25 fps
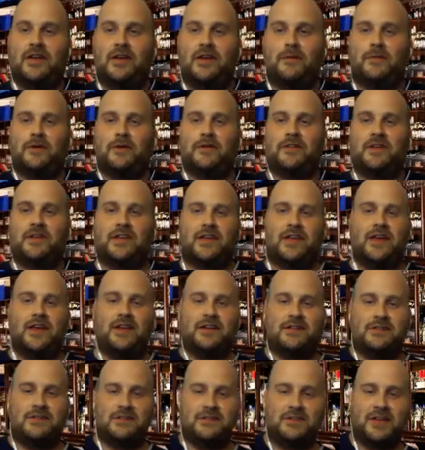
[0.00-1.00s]
Apparently, he had
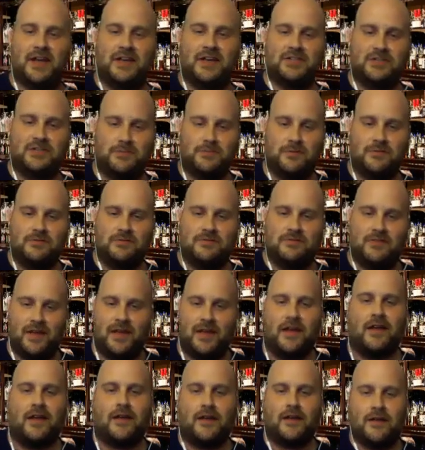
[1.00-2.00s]
a detachable
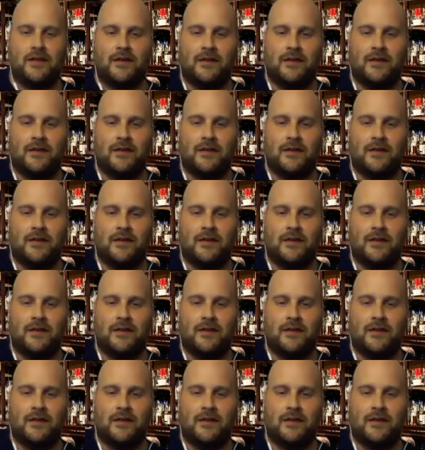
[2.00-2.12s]
dick